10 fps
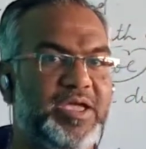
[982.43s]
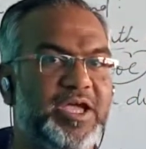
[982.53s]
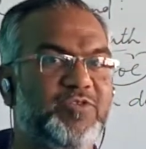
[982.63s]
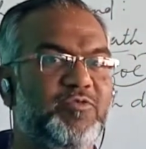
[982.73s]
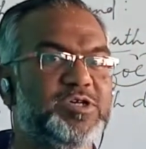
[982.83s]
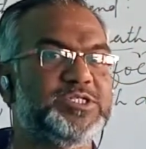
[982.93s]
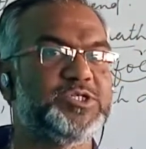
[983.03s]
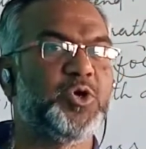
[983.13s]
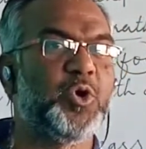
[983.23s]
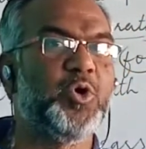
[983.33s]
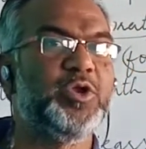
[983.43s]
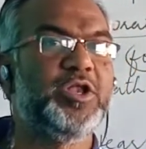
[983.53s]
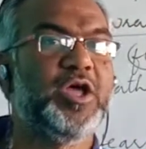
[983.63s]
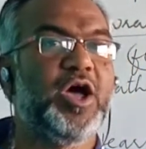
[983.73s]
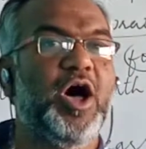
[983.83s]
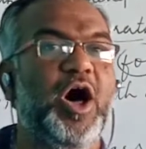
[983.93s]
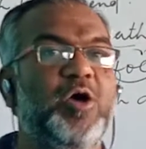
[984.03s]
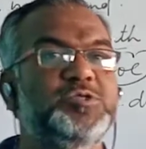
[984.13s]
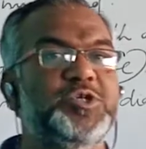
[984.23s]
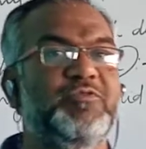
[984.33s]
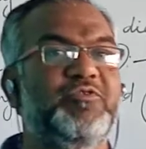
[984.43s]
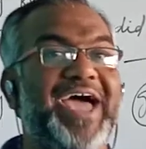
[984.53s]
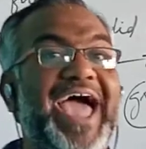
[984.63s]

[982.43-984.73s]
It was grown out of